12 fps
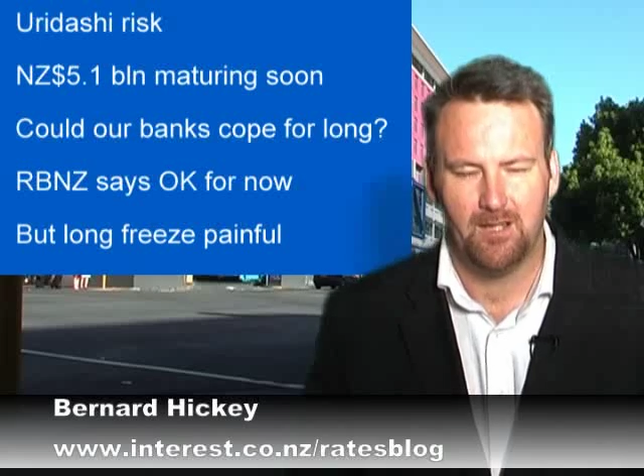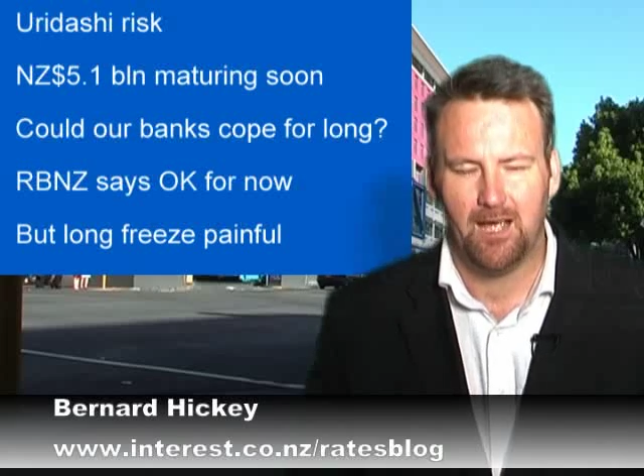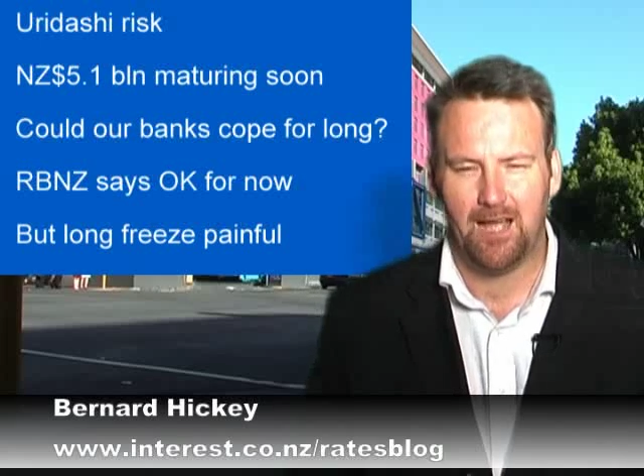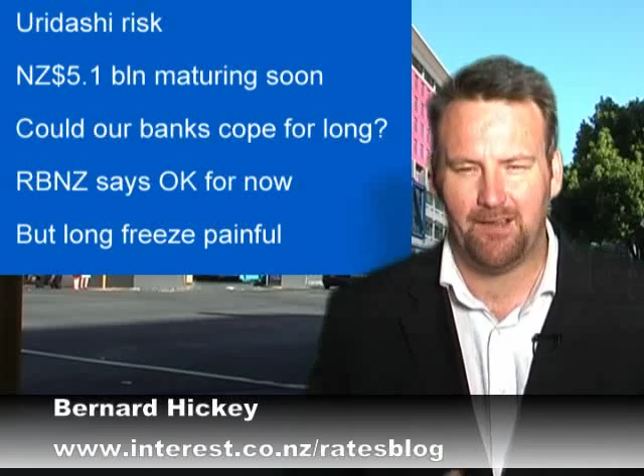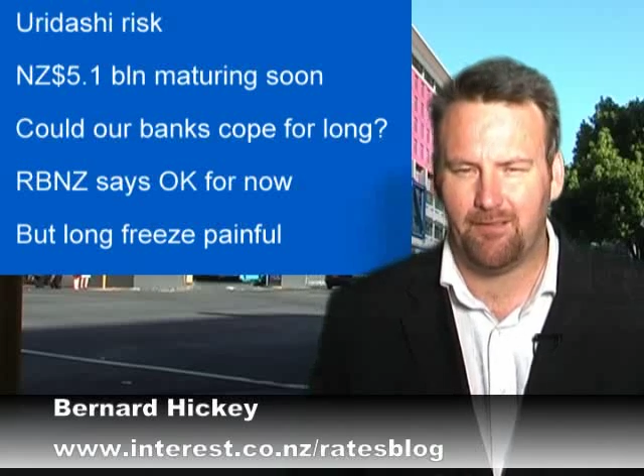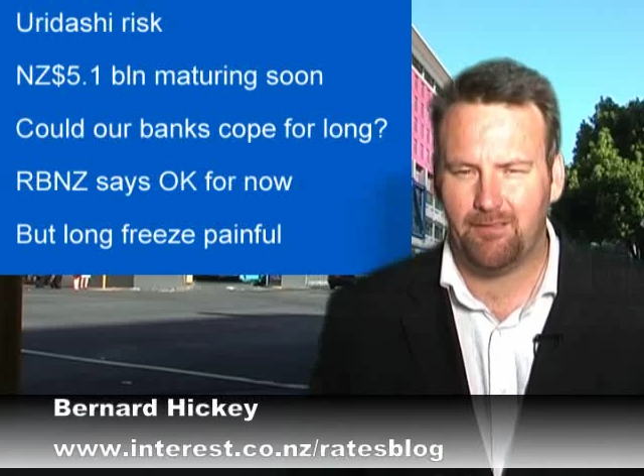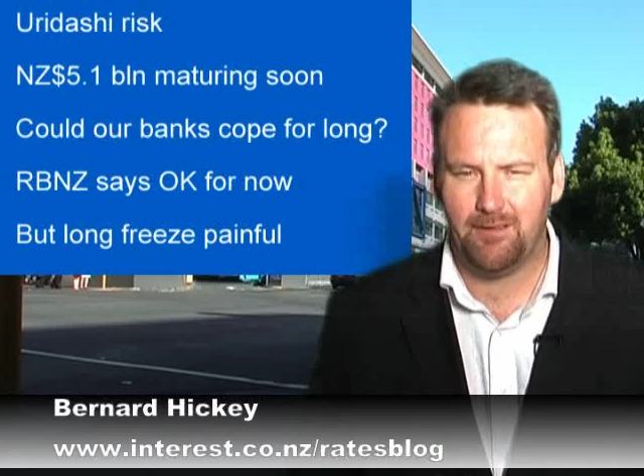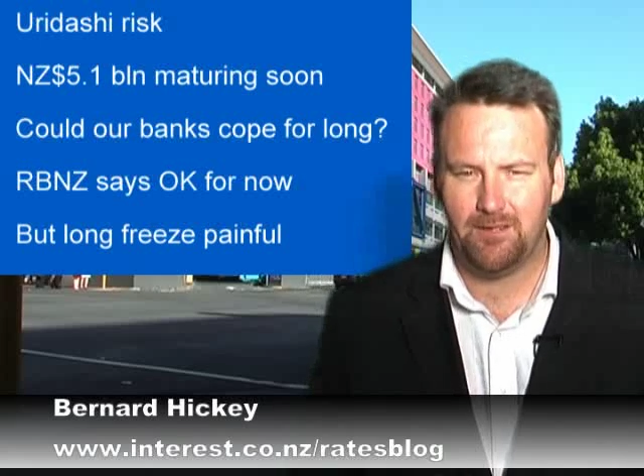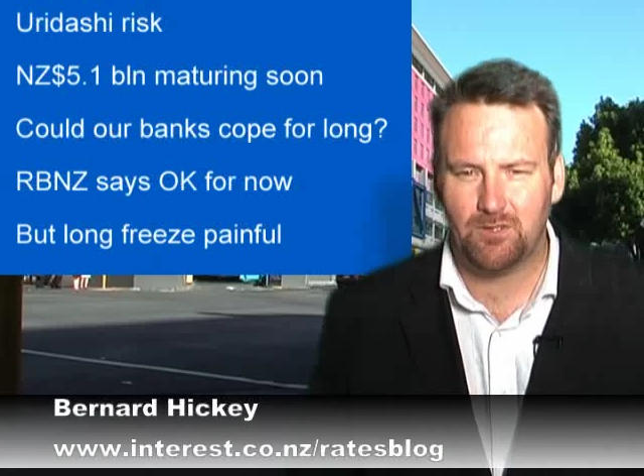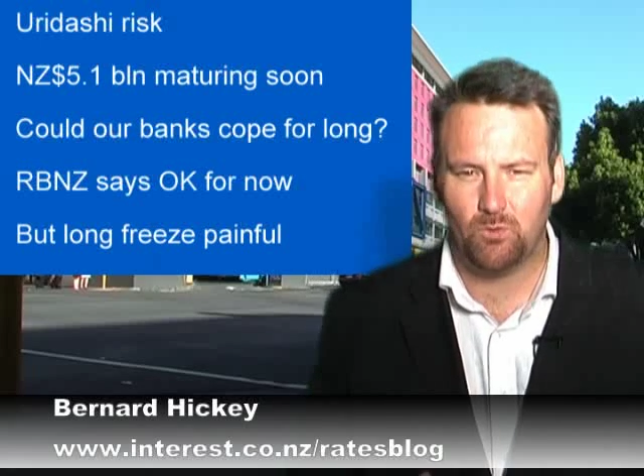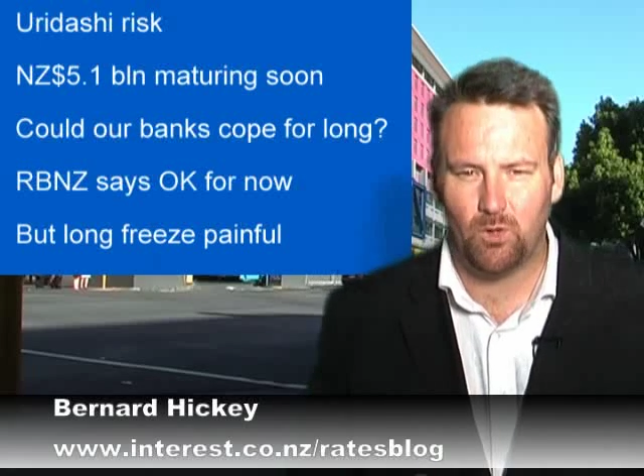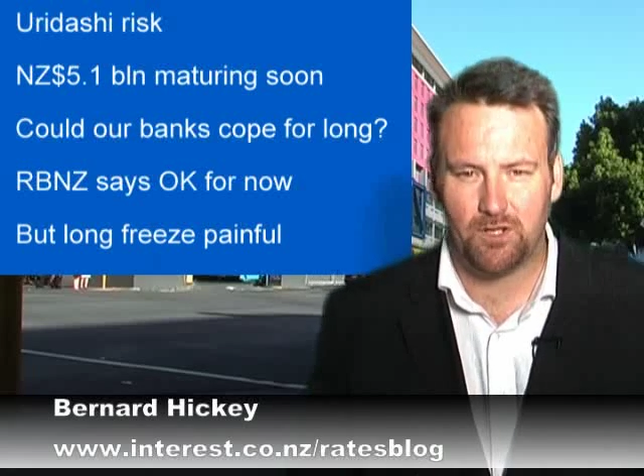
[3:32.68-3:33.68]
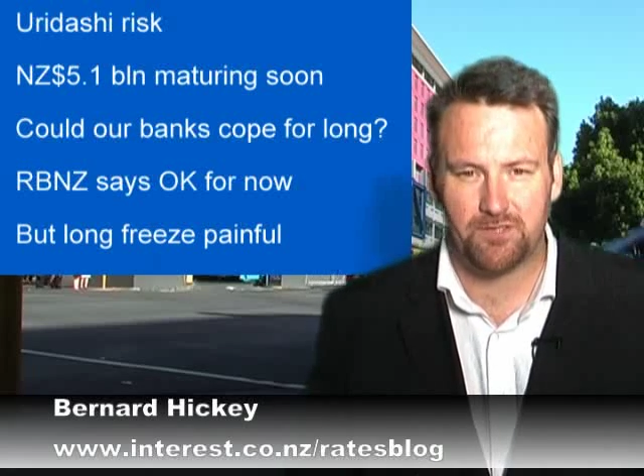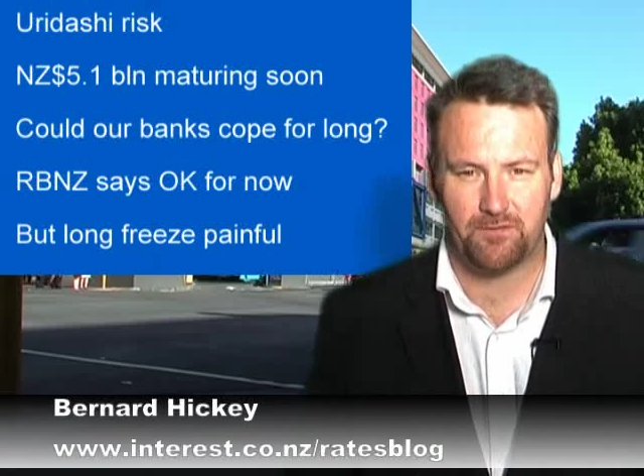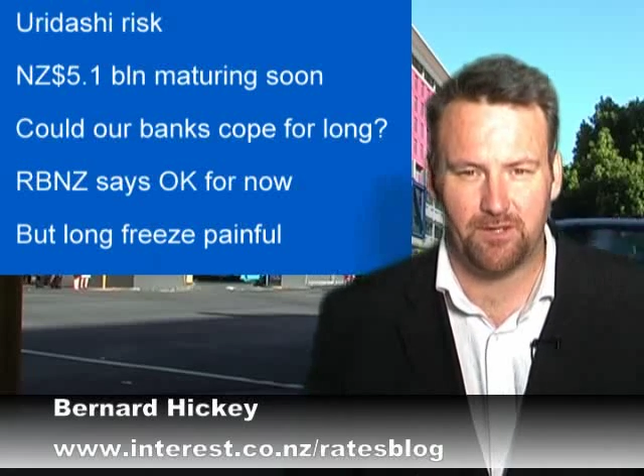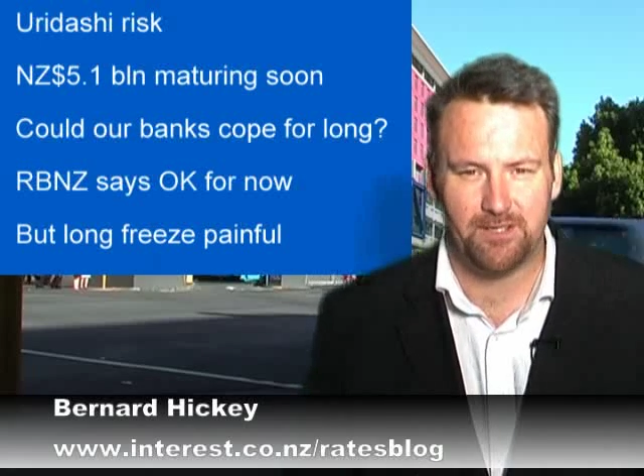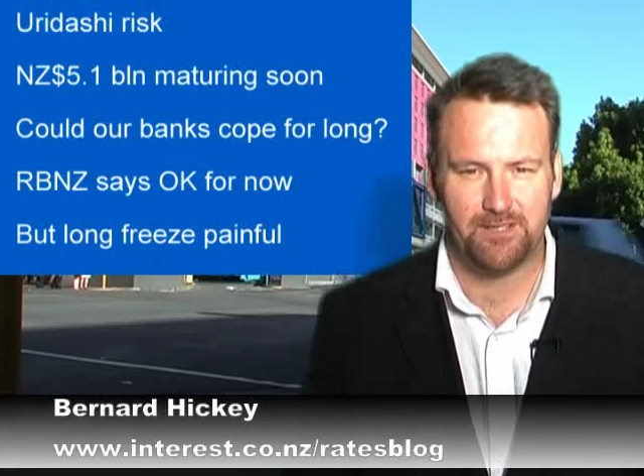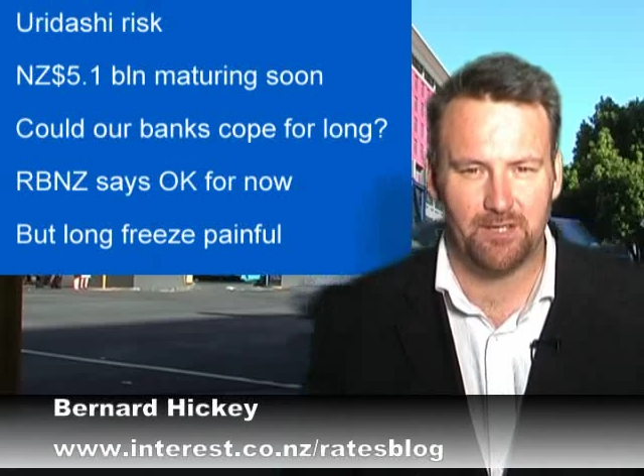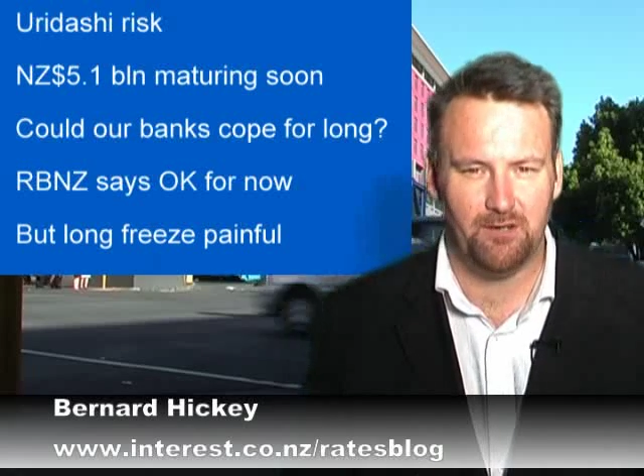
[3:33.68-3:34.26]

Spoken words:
Another thing to watch for us